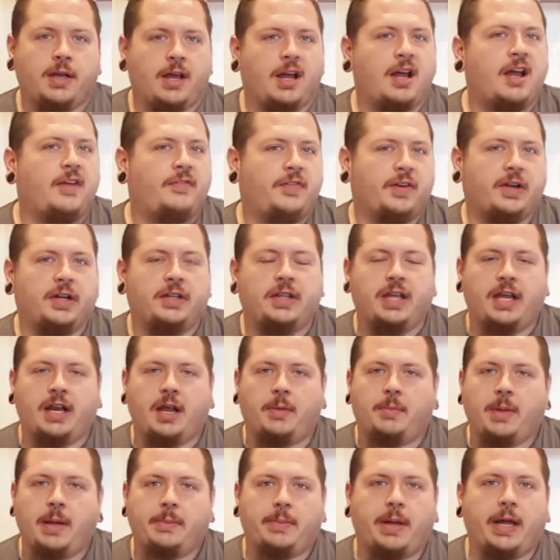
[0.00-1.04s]
I figured that on
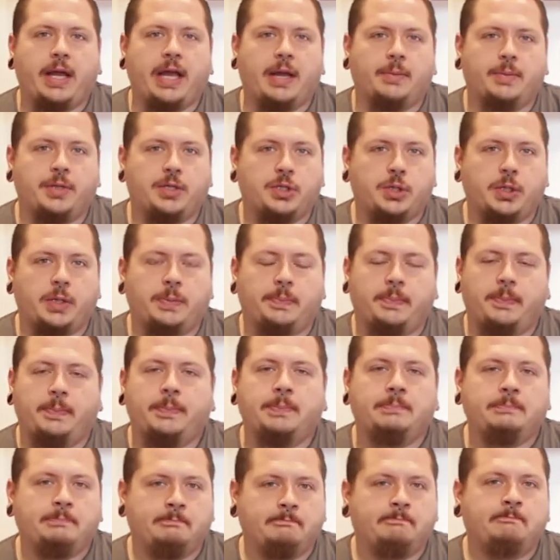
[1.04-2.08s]
my Miami trip.
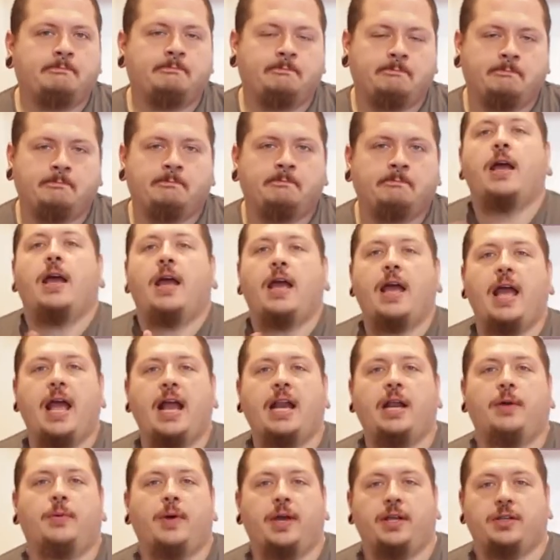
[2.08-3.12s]

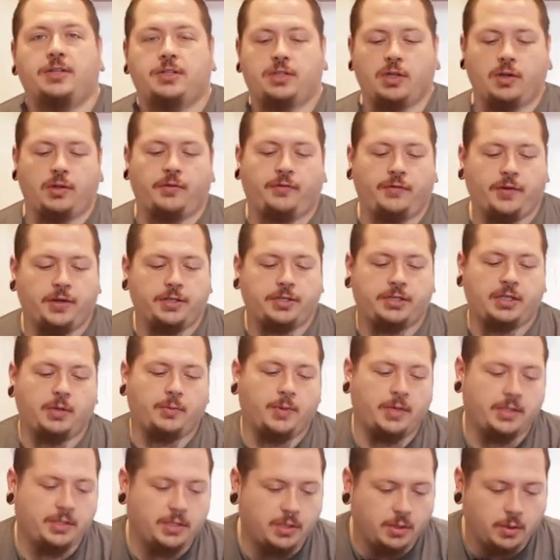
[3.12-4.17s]
Anyway, so the first thing
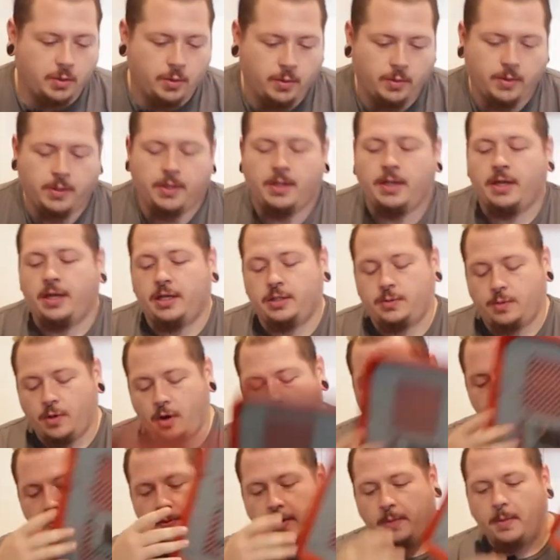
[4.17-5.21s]
we do is we
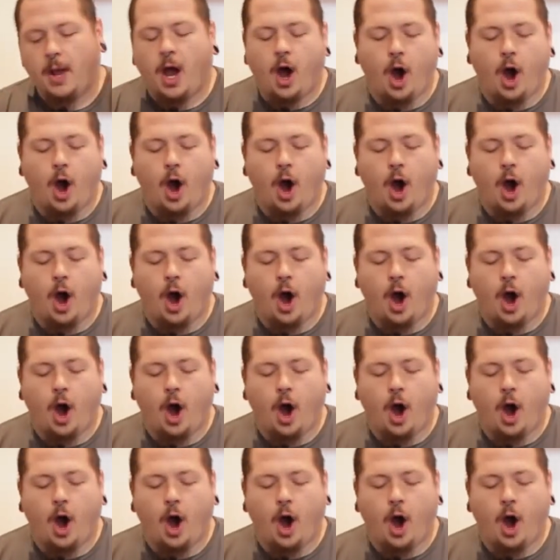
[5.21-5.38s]
open up.